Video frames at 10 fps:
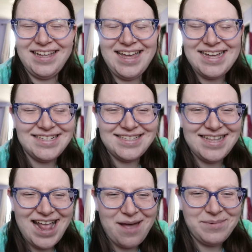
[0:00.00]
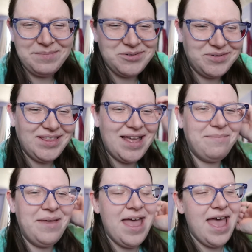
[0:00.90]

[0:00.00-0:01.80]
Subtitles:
kiss that happened between them.